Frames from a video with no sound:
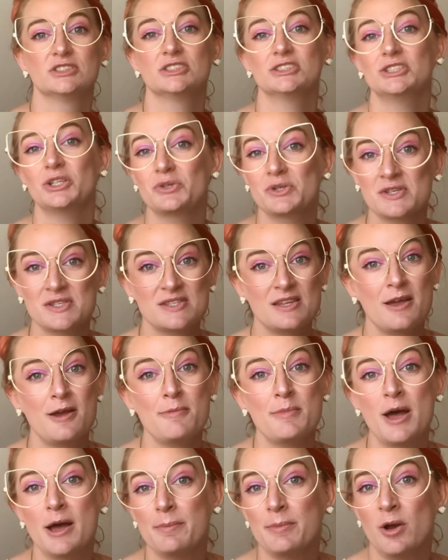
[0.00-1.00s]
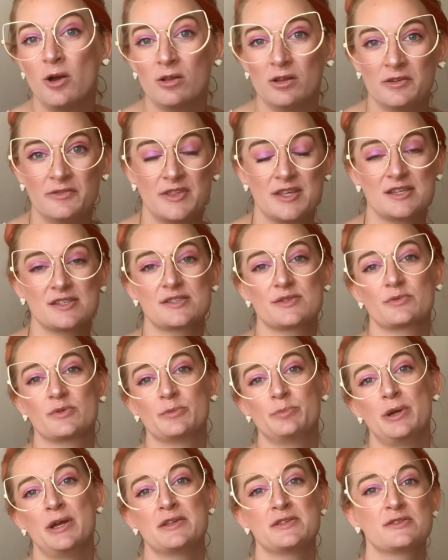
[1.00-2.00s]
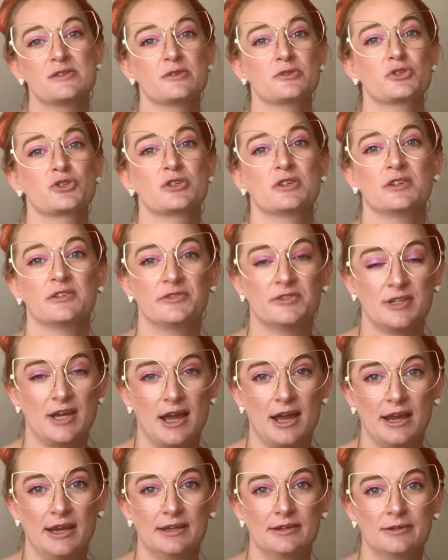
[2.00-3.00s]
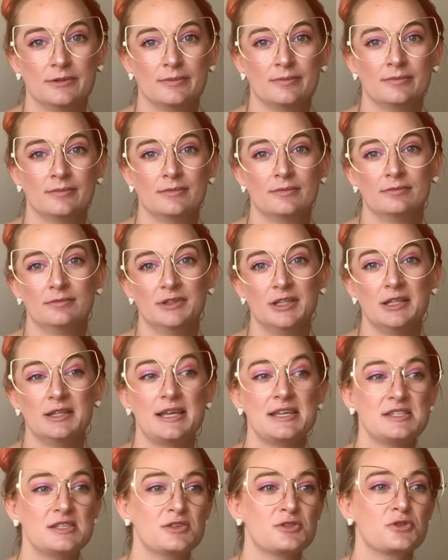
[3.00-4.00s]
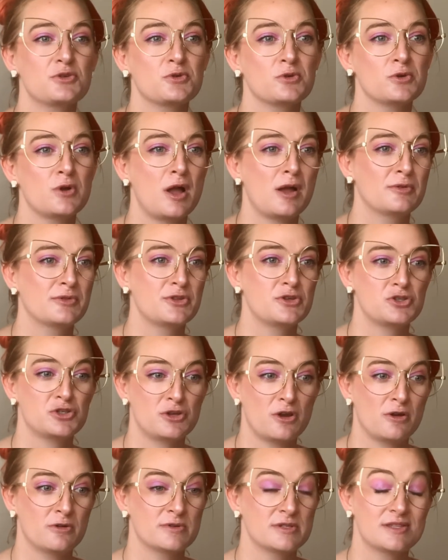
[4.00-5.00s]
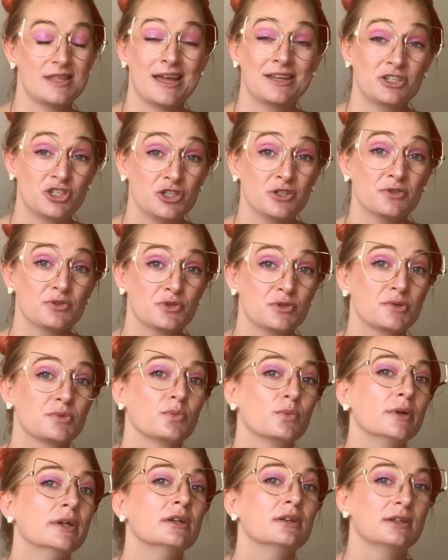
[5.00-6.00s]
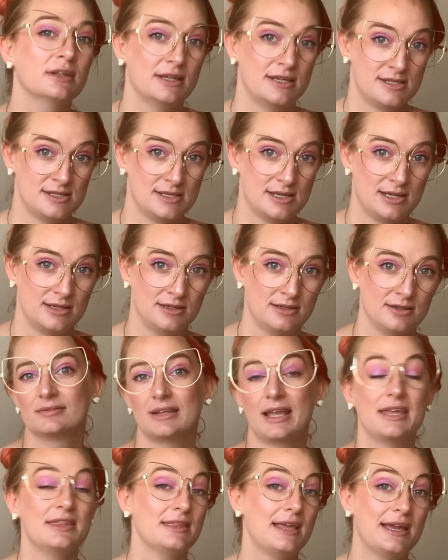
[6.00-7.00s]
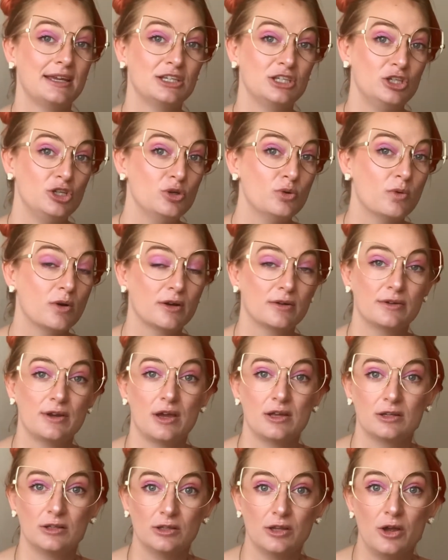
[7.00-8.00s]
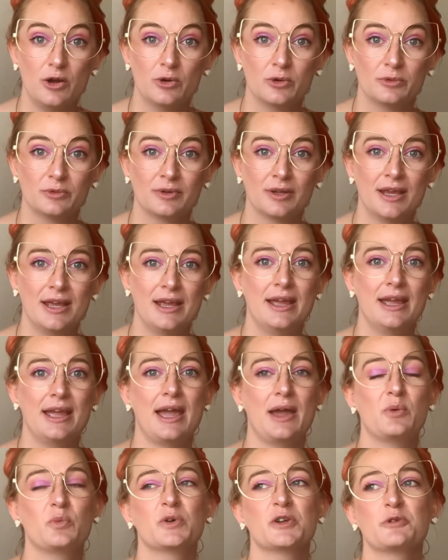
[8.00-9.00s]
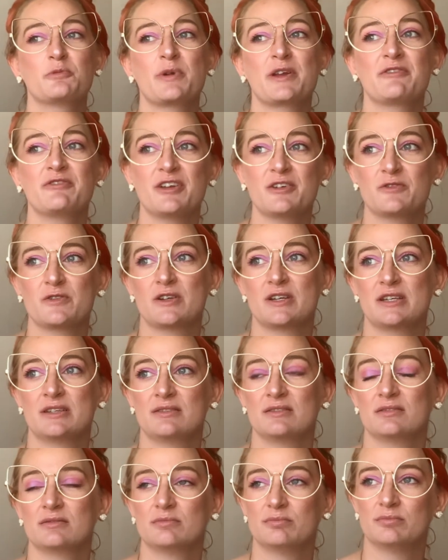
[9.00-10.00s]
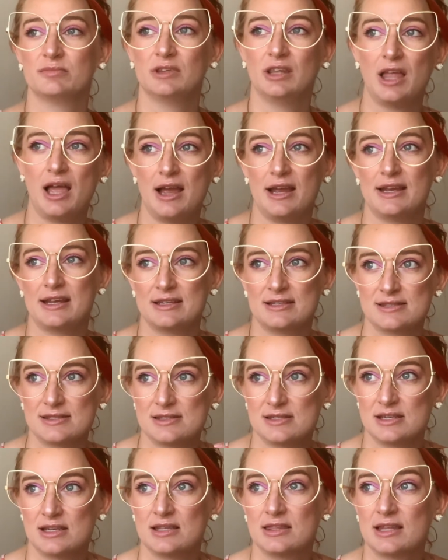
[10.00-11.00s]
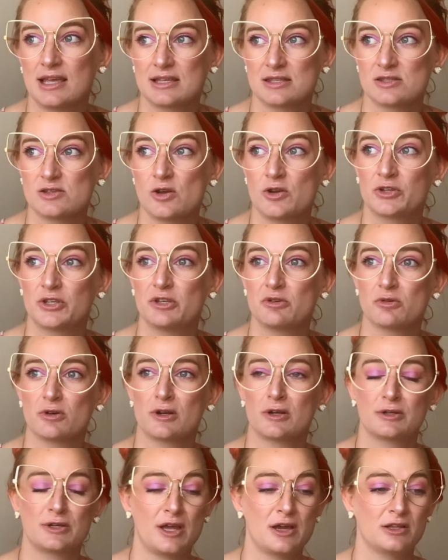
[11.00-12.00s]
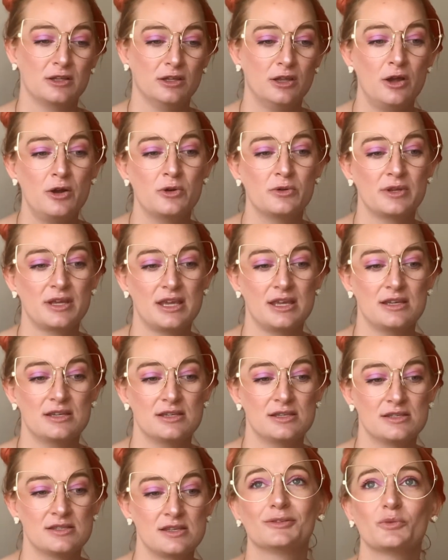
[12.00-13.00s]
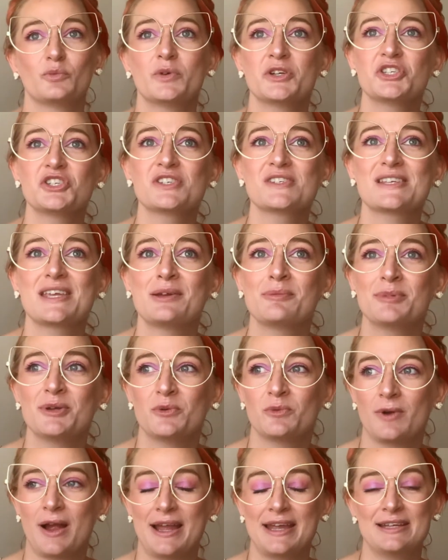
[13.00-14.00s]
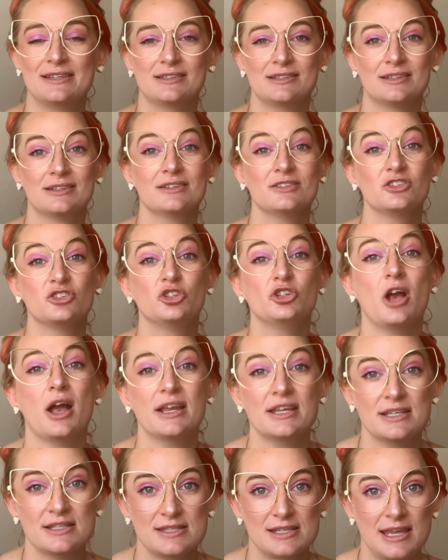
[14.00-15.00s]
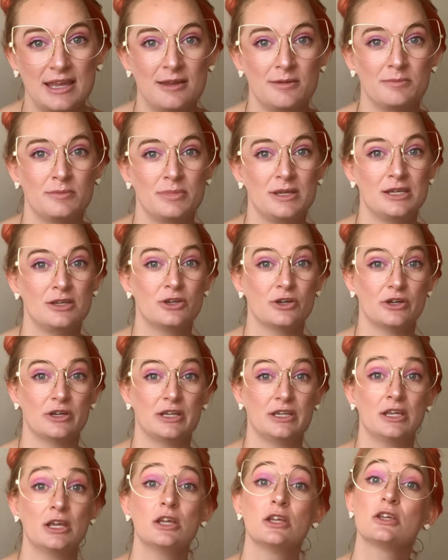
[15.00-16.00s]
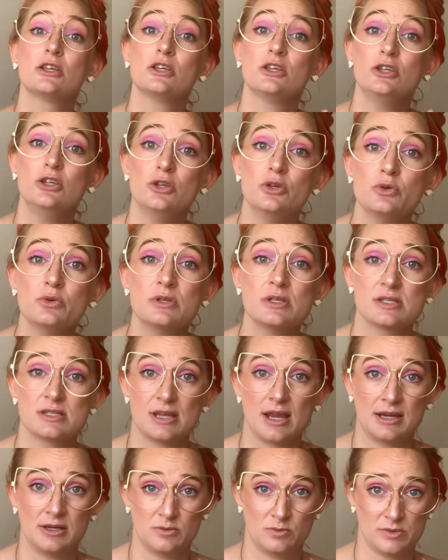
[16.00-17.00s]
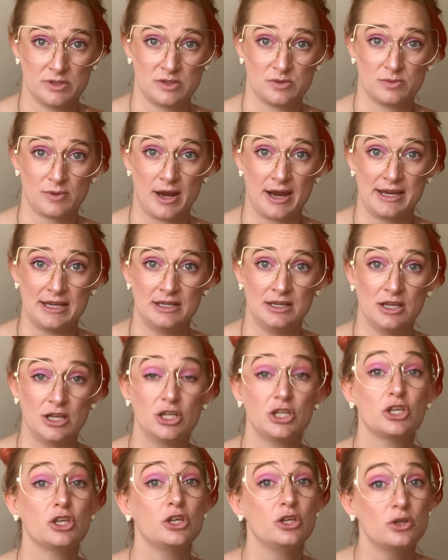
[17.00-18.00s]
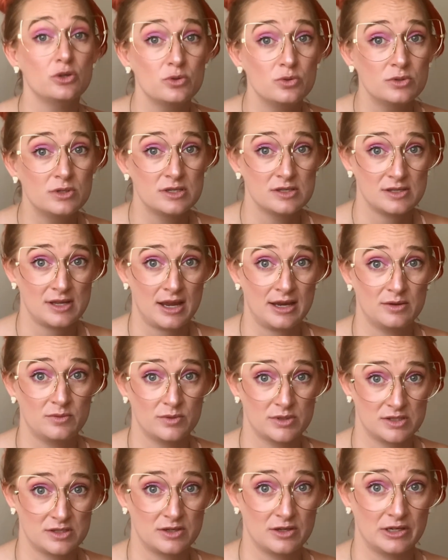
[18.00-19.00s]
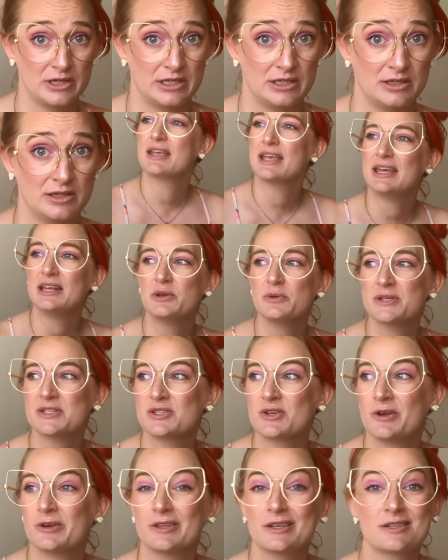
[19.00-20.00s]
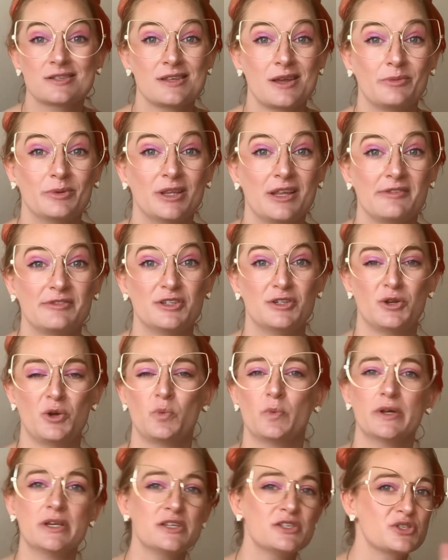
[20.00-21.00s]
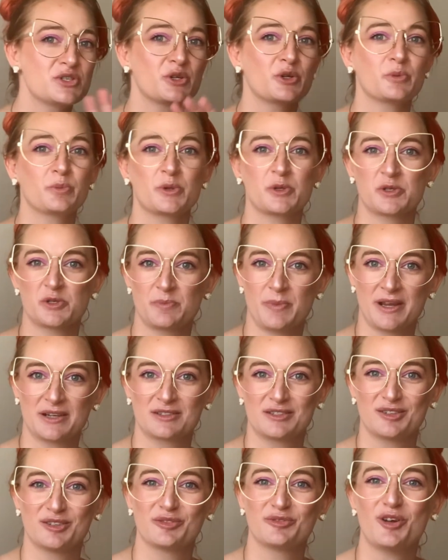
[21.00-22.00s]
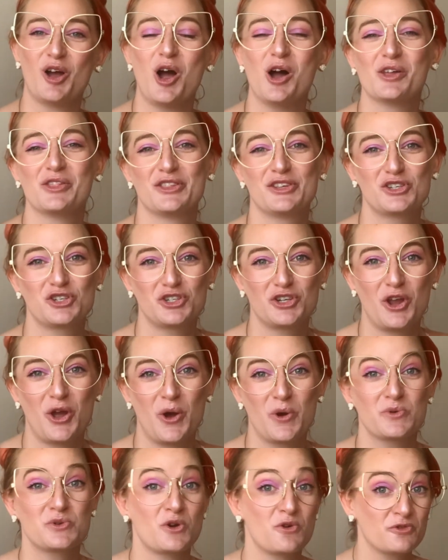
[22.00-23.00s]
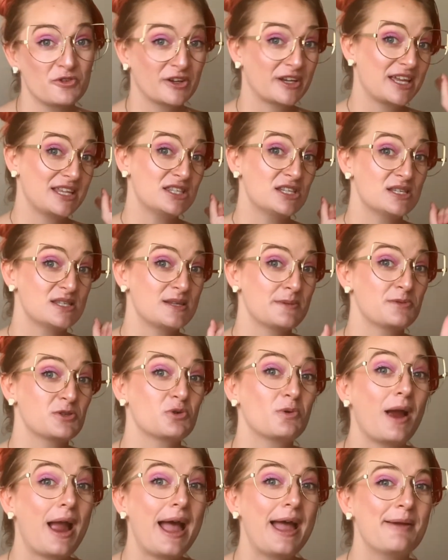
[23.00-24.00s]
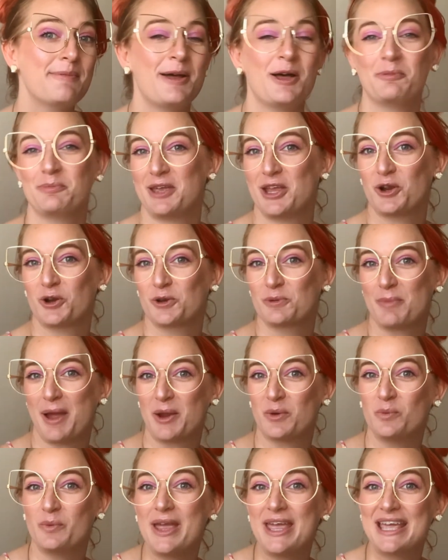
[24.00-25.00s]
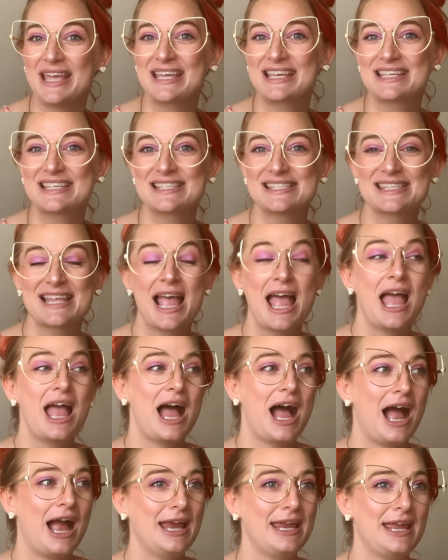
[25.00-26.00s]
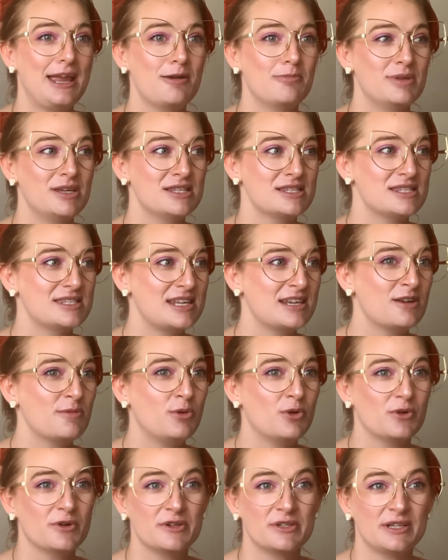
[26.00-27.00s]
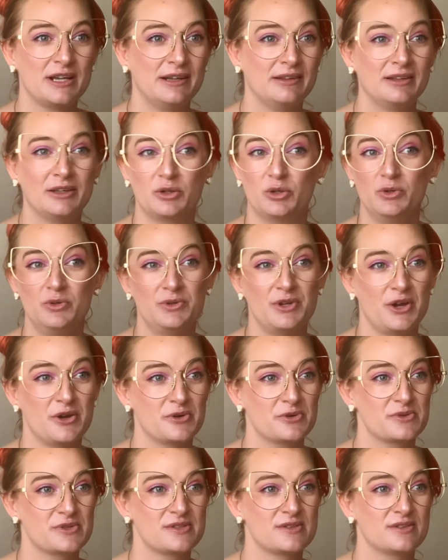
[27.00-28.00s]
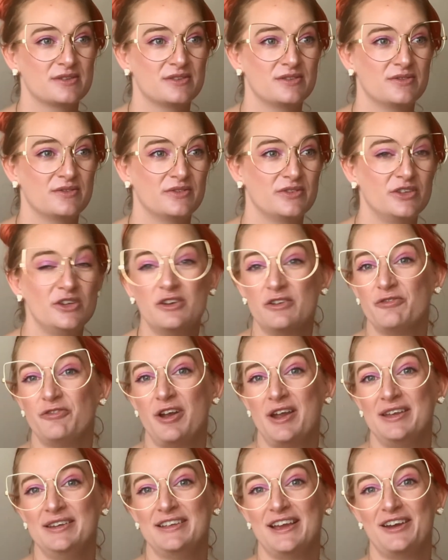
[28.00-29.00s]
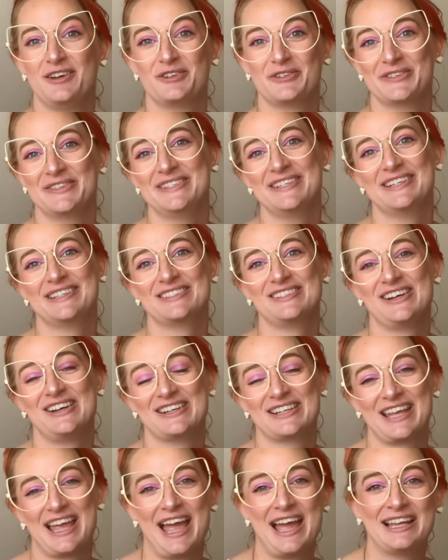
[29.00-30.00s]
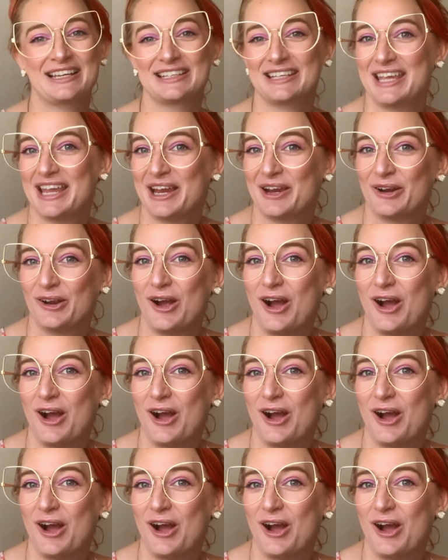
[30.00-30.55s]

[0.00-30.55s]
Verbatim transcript: so to sum up all of this, Rapunzel should have died. The lesson throughout the show is that children will listen and that you are not alone. And one of my favorite lines in that song, You Are Not Alone, is Witches can be right, giants can be good. You decide what's right, you decide what's good. Anyways, darlings, I would love to know what is your perspective on the show. Don't forget to subscribe, help me earn my wings. I am in Singapore, Thailand, who knows? You can find out on TikTok at Care